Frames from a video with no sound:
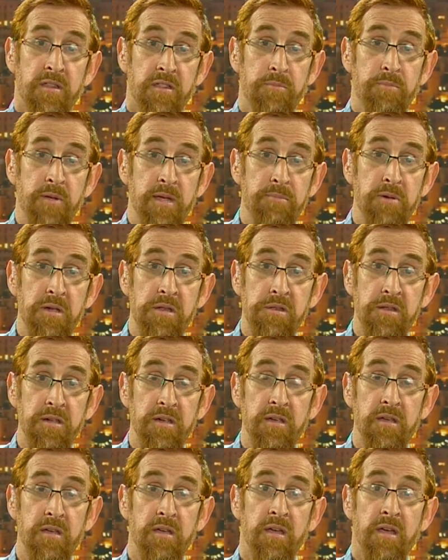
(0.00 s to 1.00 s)
the
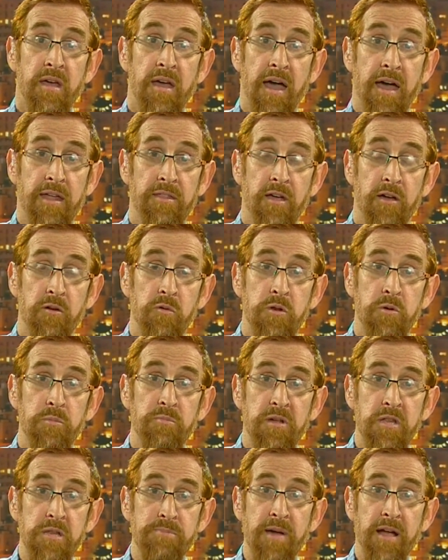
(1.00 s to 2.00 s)
BBC and I would
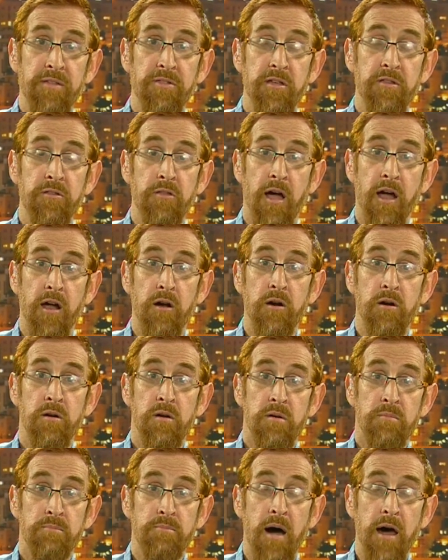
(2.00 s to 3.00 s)
expect the entire
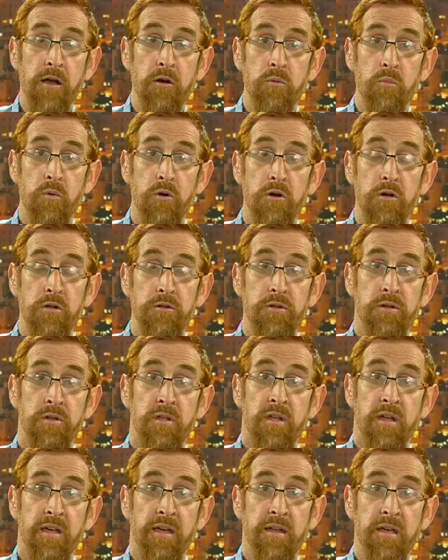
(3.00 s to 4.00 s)
modern world
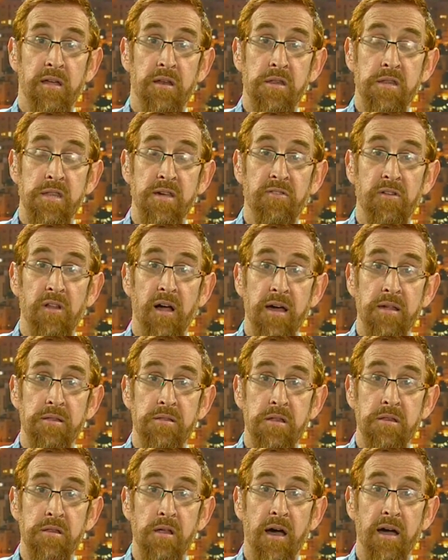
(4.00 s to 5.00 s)
and in a
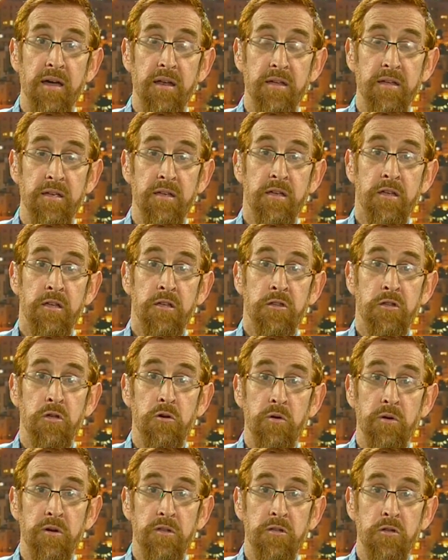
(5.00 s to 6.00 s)
civilized society
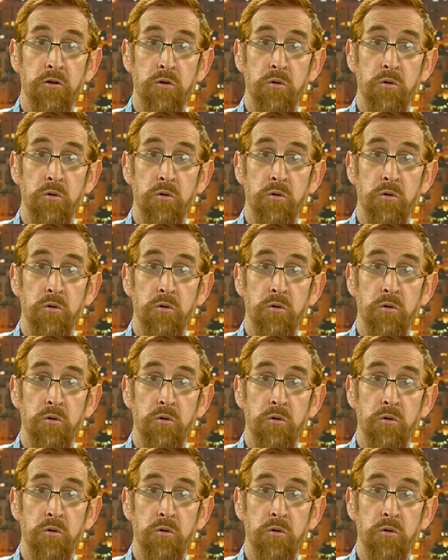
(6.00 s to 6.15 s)
to